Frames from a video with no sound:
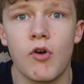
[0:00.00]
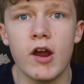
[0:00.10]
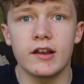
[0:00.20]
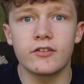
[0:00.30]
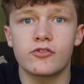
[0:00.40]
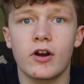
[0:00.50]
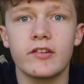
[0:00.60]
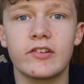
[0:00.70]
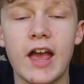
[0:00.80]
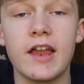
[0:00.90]
Right, let's try
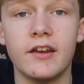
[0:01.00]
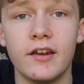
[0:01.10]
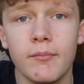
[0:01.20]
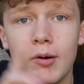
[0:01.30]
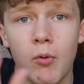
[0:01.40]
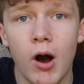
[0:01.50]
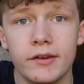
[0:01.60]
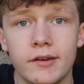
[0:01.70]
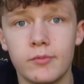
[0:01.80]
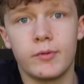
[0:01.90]
this again. Number
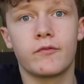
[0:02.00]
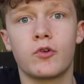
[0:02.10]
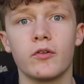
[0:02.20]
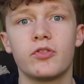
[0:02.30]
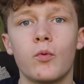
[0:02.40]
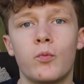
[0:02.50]
one, we've got the